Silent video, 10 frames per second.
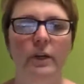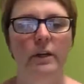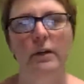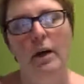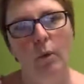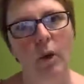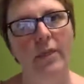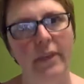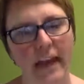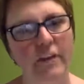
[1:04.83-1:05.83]
and
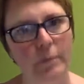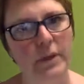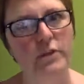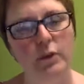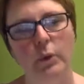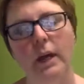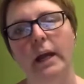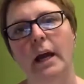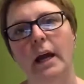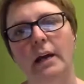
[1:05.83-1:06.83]
what they've been
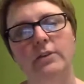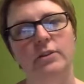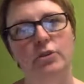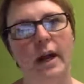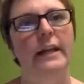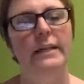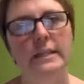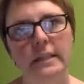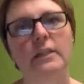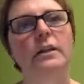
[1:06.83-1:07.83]
doing to try to
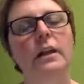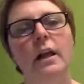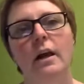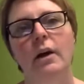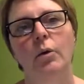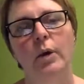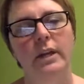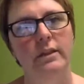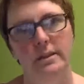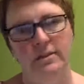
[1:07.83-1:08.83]
deal
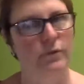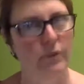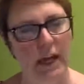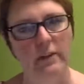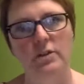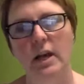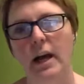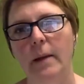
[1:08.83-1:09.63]
with this event,